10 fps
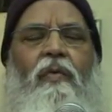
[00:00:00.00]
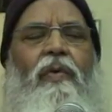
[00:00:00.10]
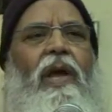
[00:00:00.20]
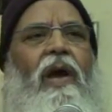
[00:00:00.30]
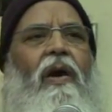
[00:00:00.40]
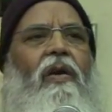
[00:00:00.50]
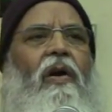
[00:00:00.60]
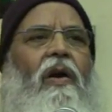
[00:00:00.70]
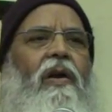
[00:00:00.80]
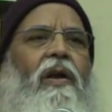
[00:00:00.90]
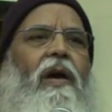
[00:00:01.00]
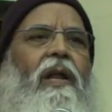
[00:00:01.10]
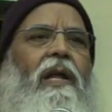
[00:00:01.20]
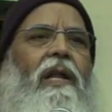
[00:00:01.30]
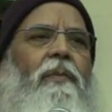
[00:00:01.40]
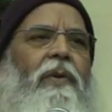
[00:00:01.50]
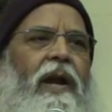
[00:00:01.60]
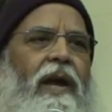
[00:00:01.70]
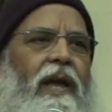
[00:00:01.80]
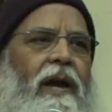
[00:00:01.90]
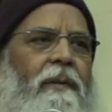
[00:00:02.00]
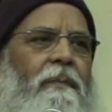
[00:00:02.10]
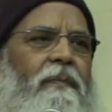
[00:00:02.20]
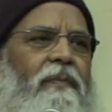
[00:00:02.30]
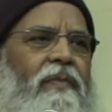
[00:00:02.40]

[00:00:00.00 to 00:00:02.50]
we have not done any pranayam,